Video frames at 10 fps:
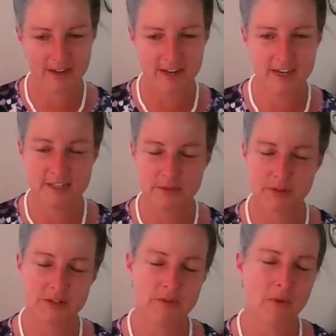I just
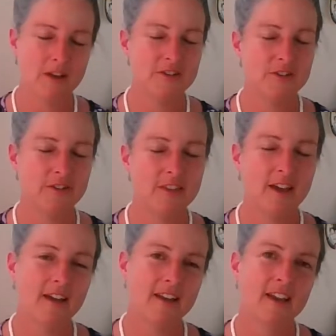wanted to remind you
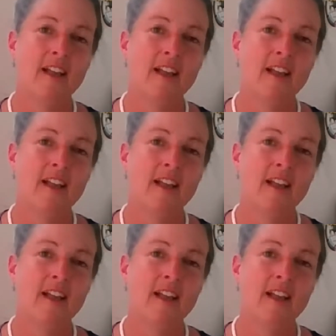that